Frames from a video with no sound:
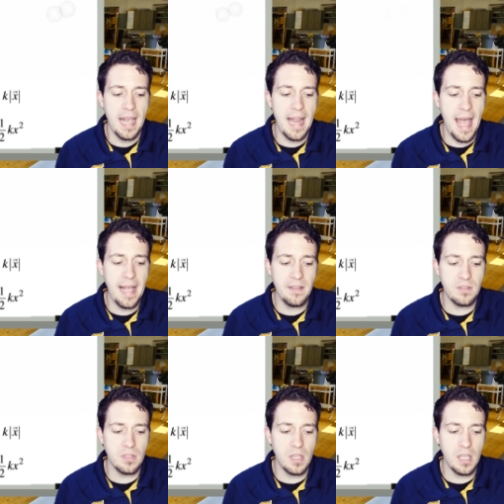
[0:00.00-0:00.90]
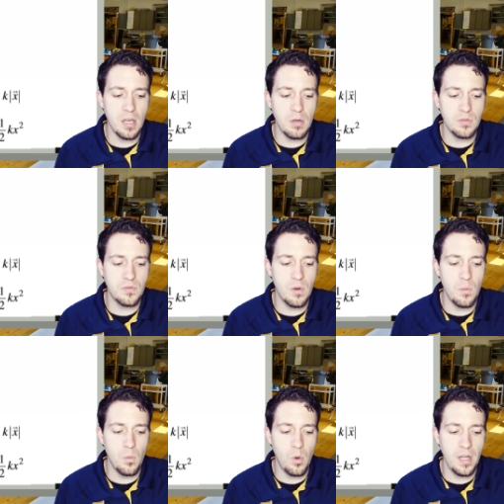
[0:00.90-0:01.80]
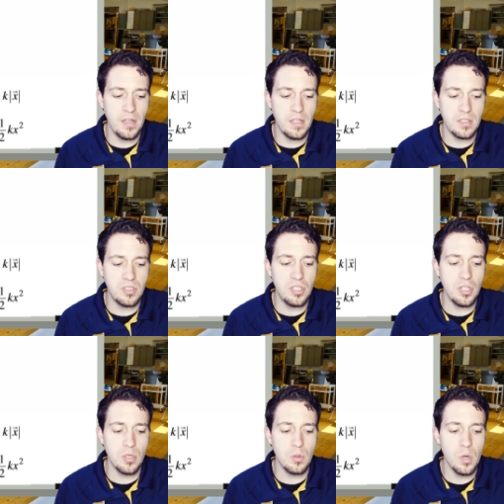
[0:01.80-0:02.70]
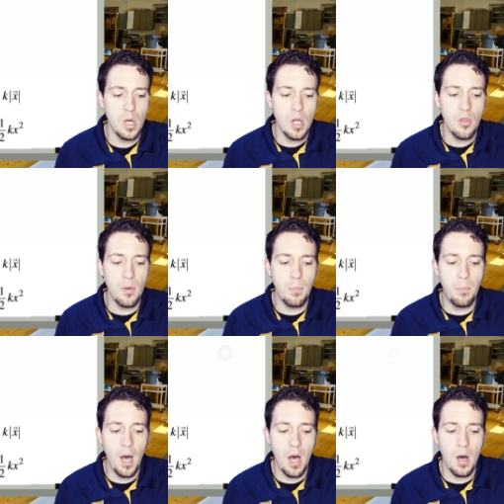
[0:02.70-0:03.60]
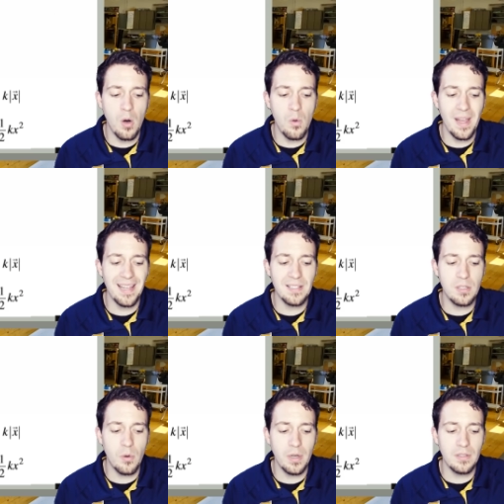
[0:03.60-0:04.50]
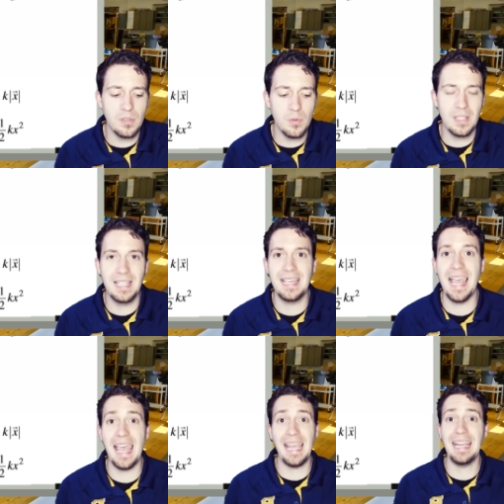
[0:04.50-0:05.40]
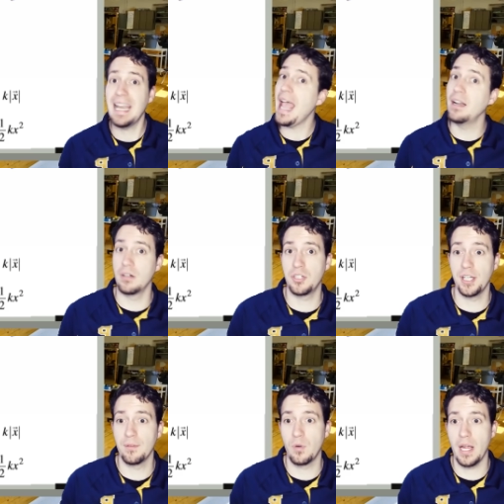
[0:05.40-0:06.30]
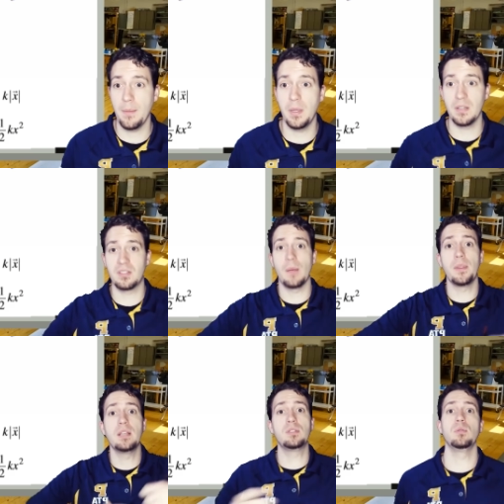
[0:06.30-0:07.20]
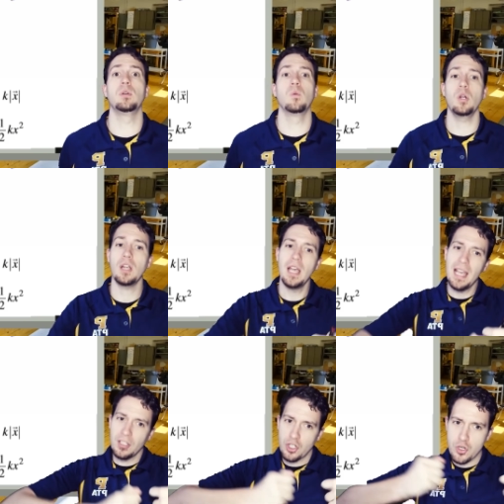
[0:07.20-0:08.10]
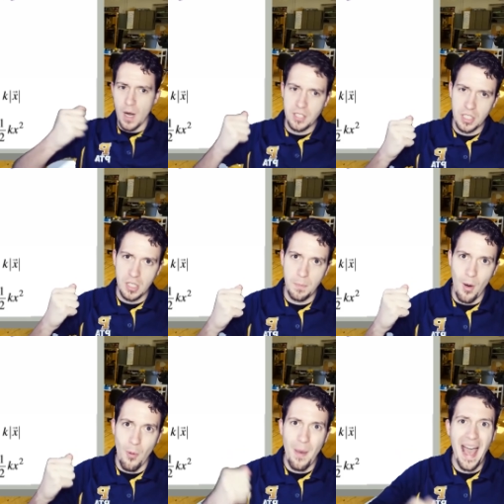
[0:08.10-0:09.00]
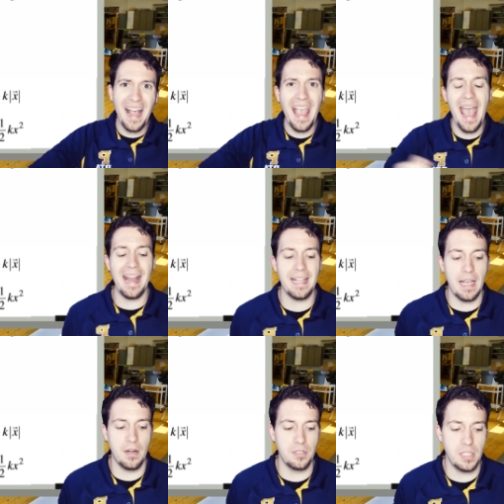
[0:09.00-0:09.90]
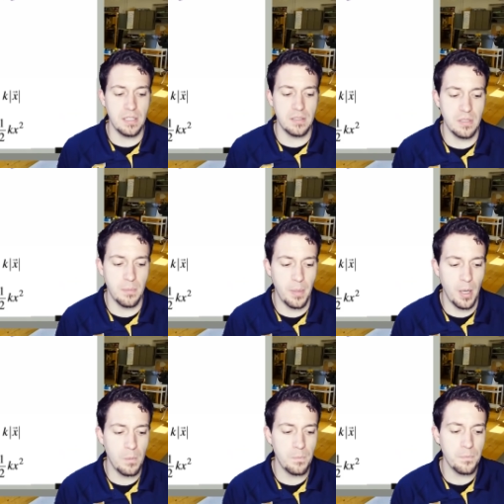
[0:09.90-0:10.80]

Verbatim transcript: And as it goes from one to two, the bow is going to gain energy, right? Because something is doing work, stretching the bow back, adding energy into the bow.